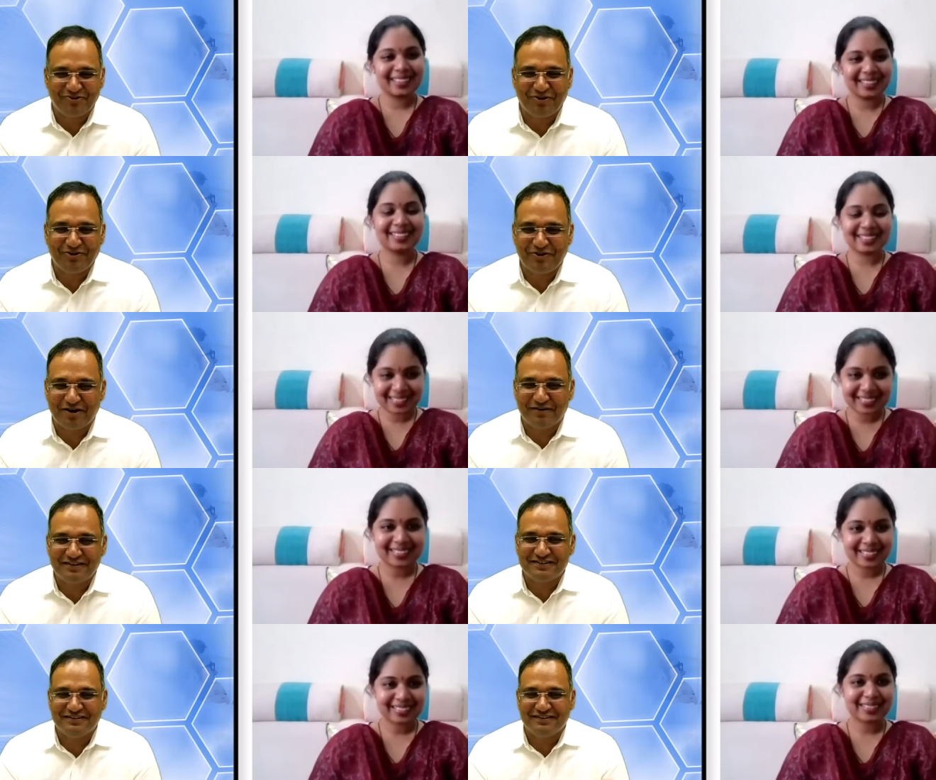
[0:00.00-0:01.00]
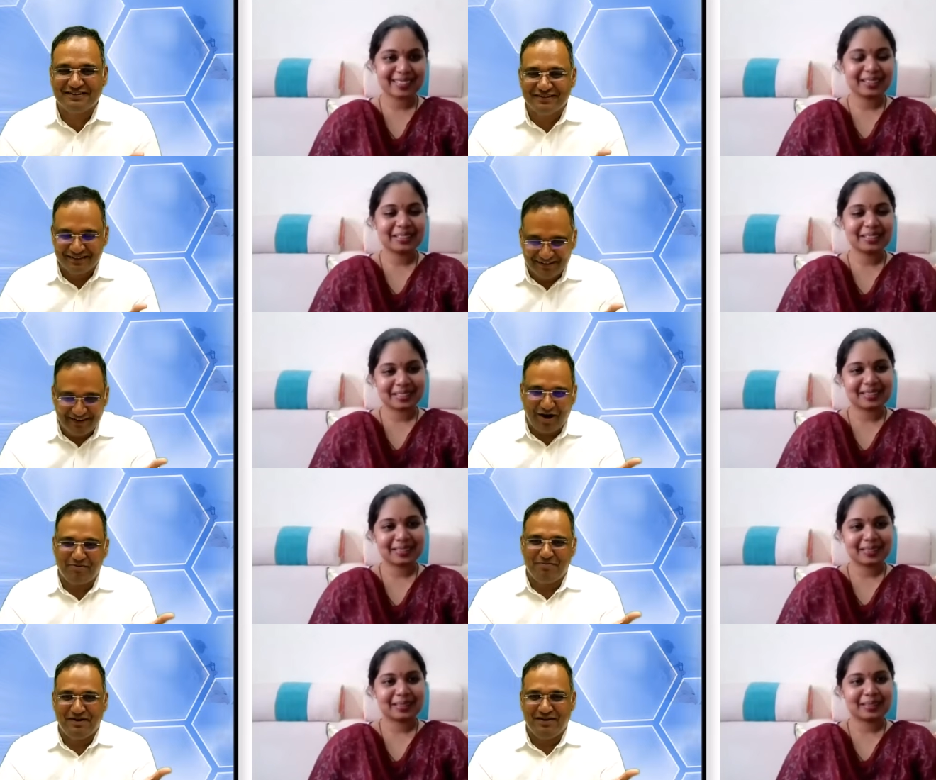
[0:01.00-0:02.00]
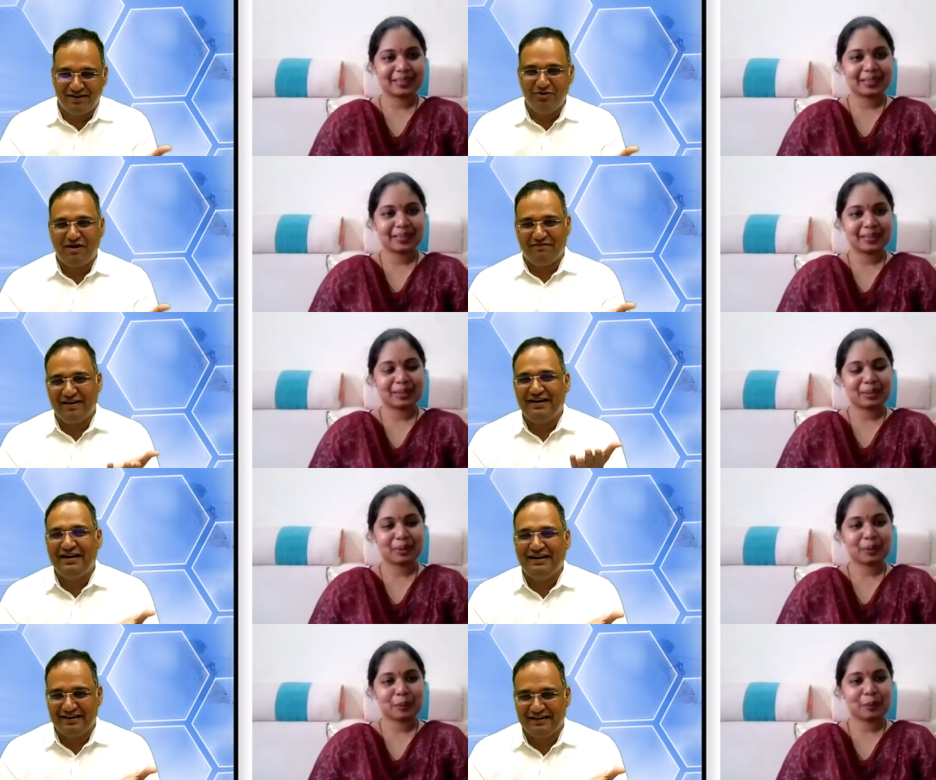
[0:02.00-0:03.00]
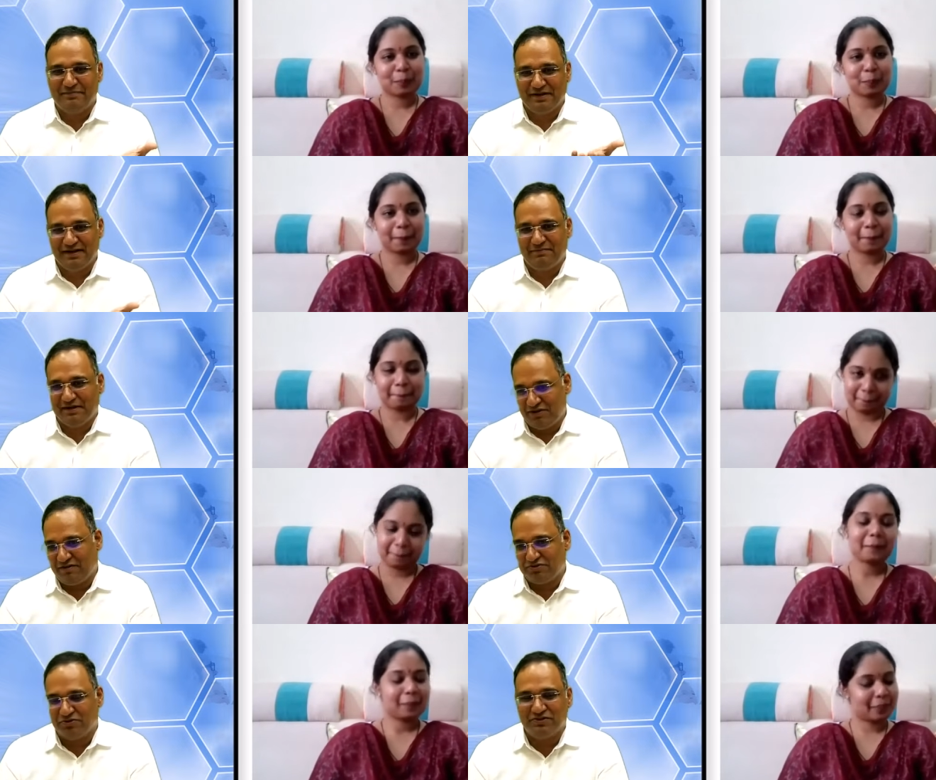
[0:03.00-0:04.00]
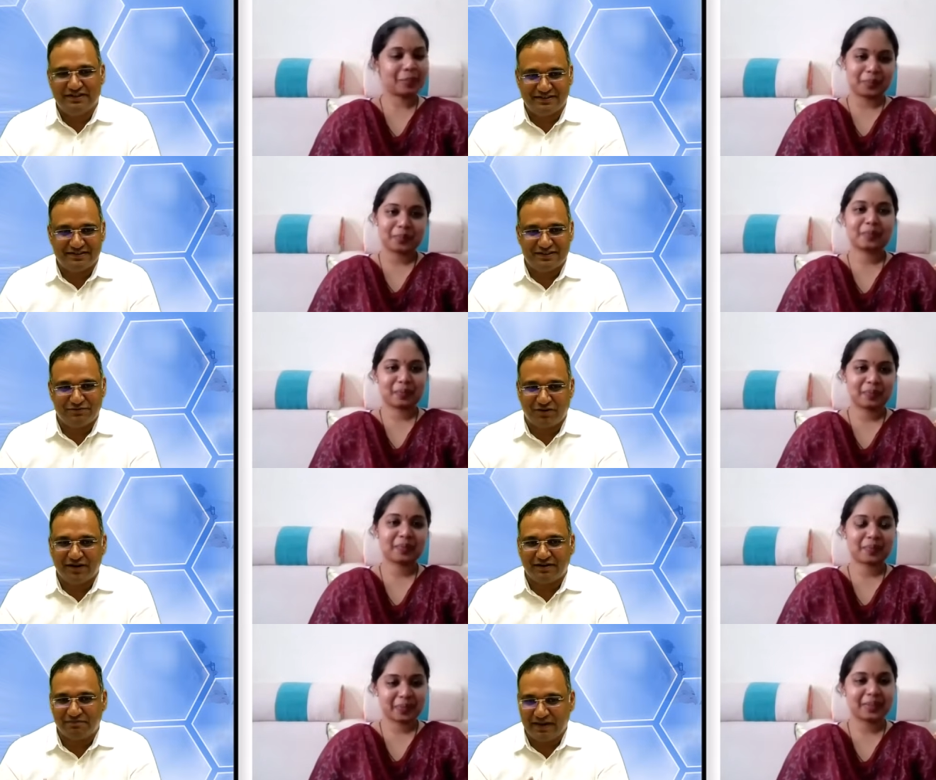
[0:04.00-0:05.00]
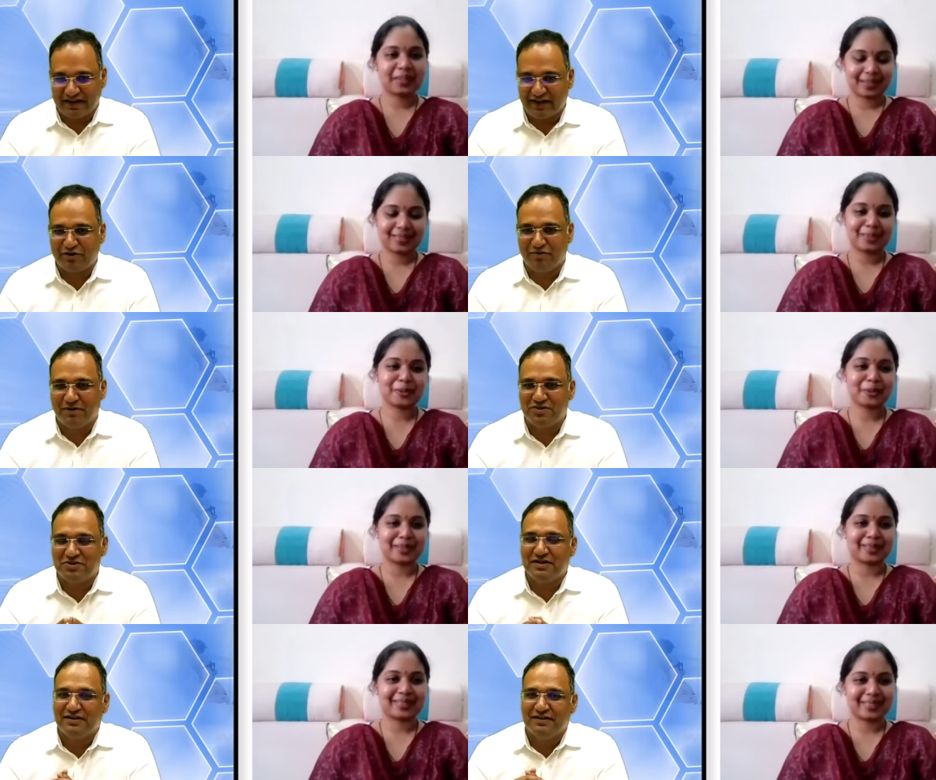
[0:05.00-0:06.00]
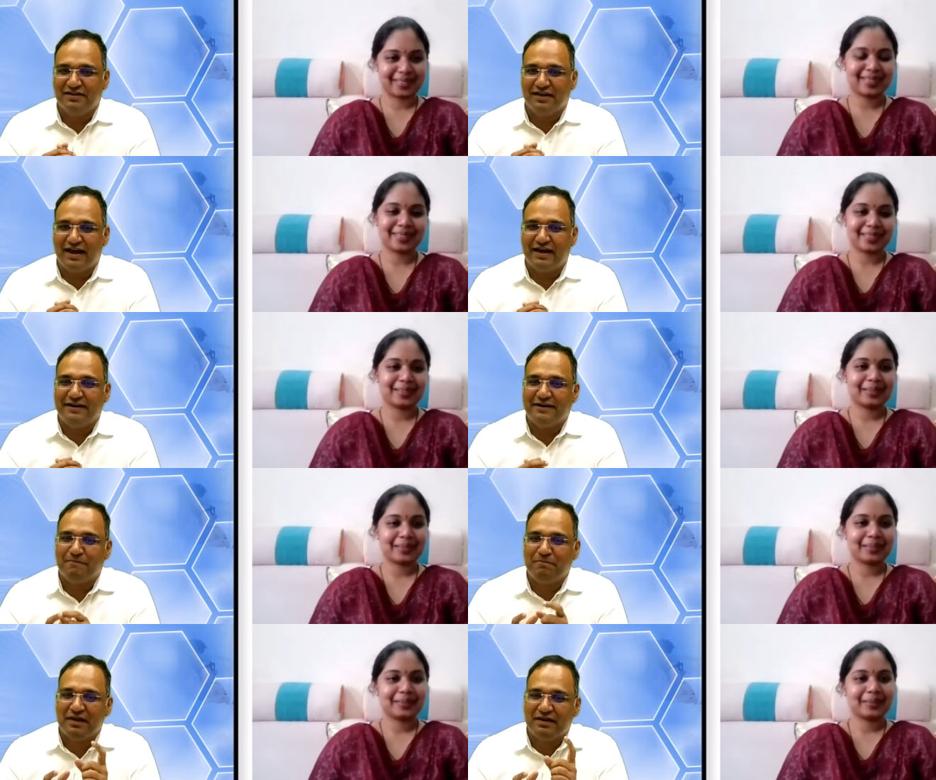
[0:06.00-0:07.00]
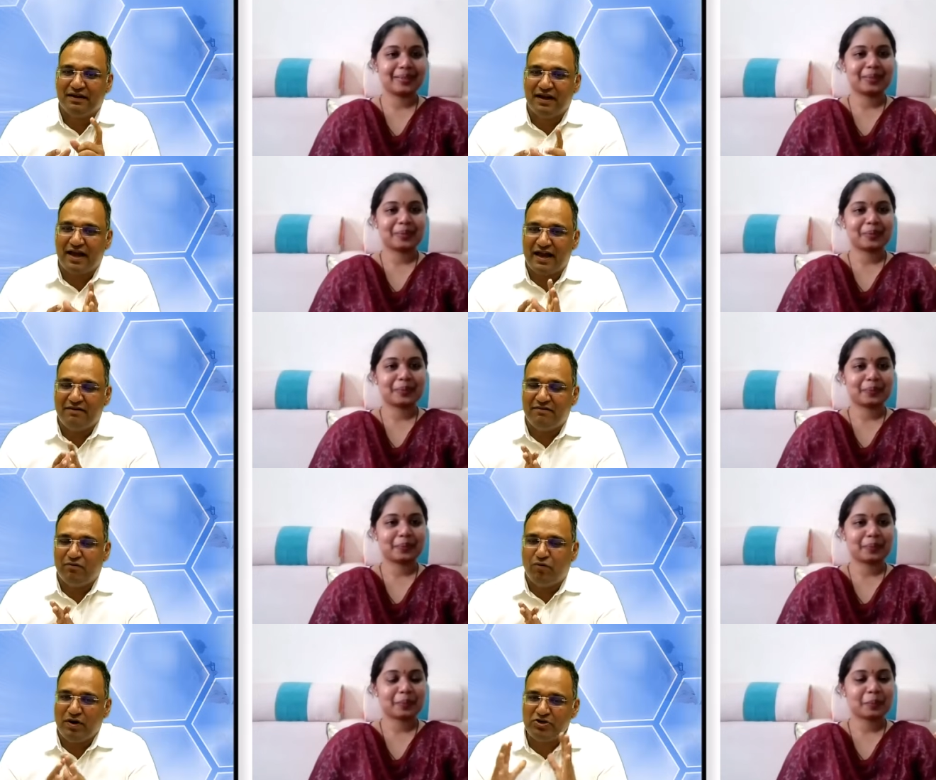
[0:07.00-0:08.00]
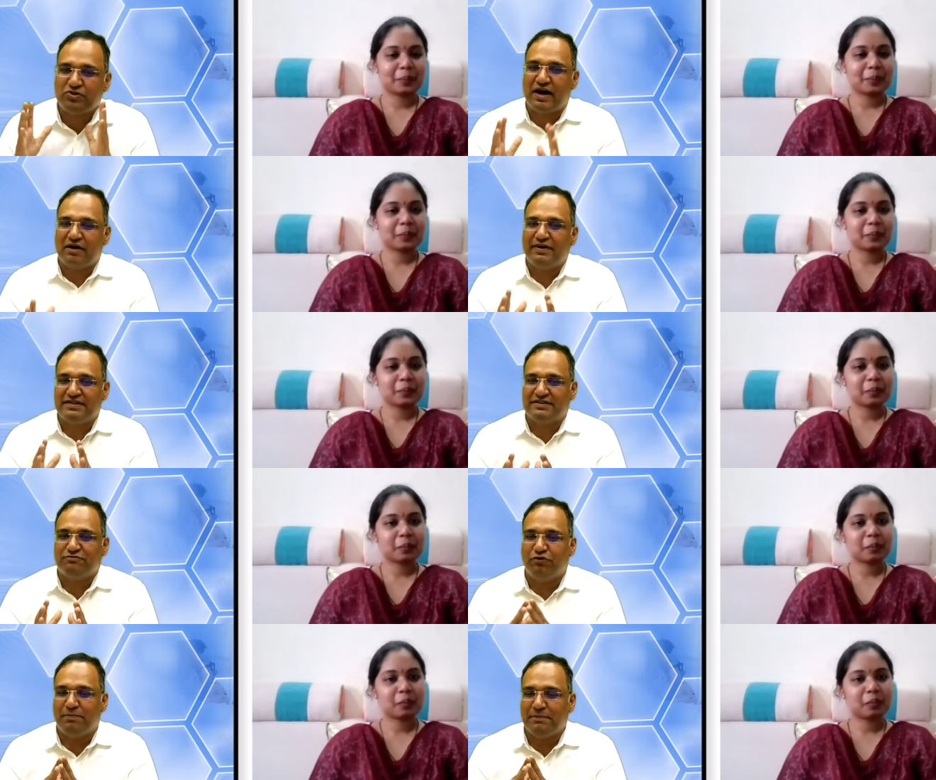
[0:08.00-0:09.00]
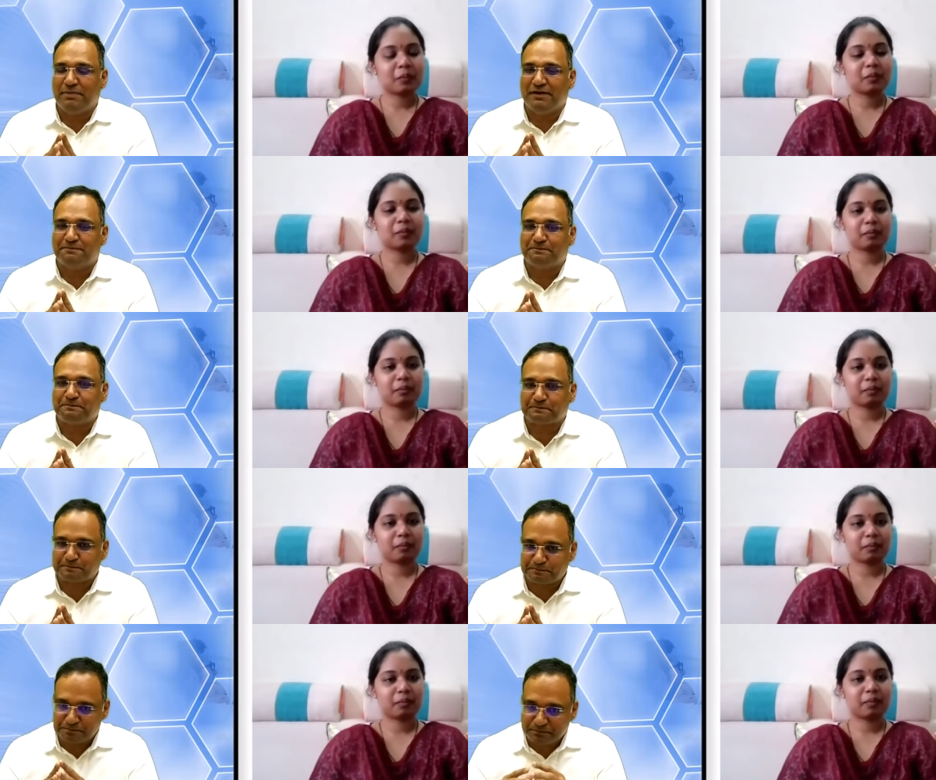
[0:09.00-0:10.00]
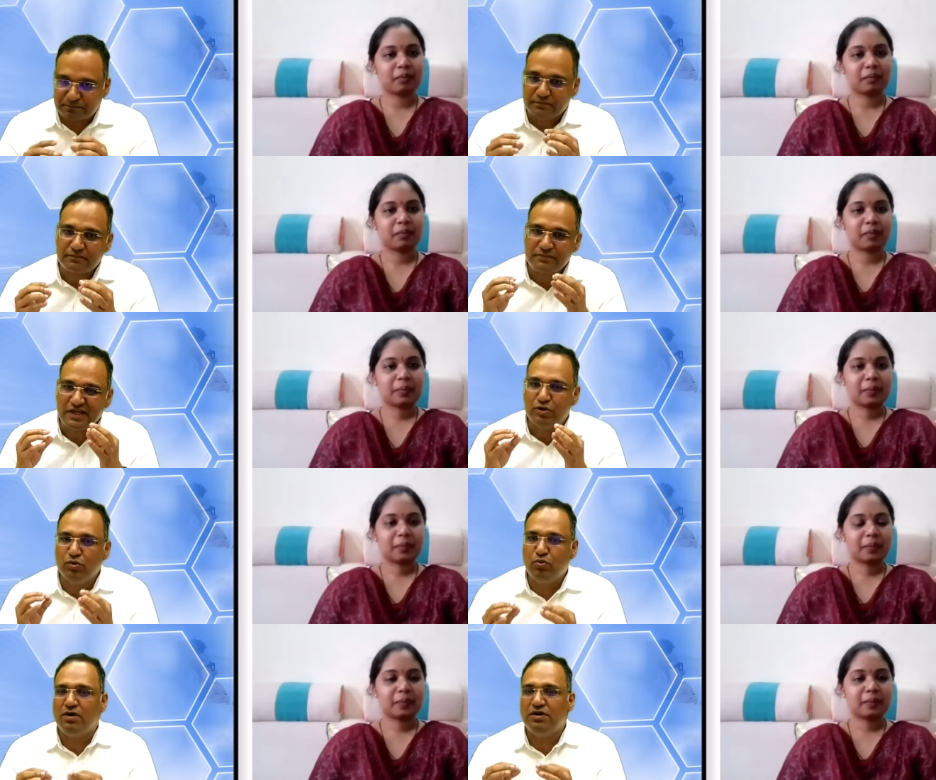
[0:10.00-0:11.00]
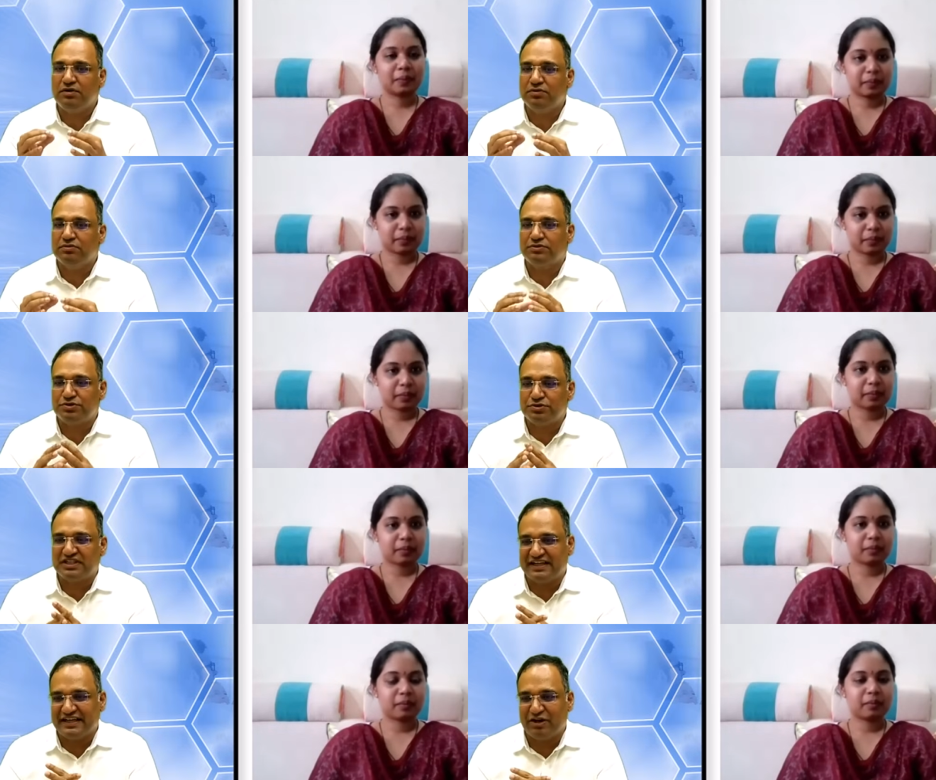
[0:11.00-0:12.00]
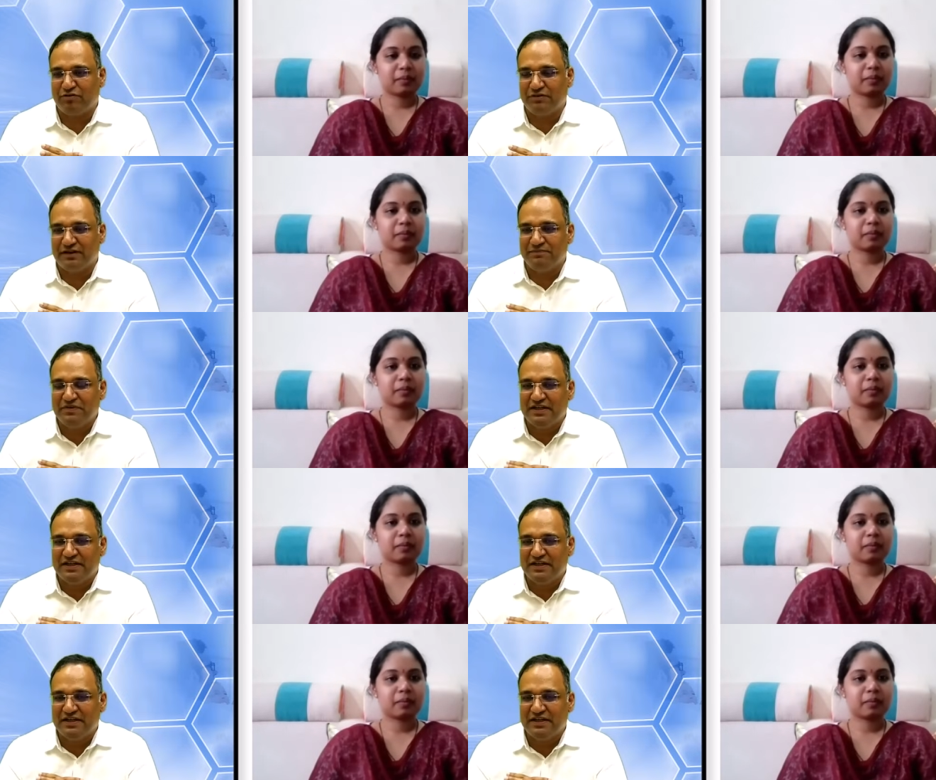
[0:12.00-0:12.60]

Speaker 1: follow your advice. Now, I mean, you have validated it. I mean, I mean, you have shown the results for it. And thank you very much. And uh, and what is your advice for people who wanted to choose a career of a uh,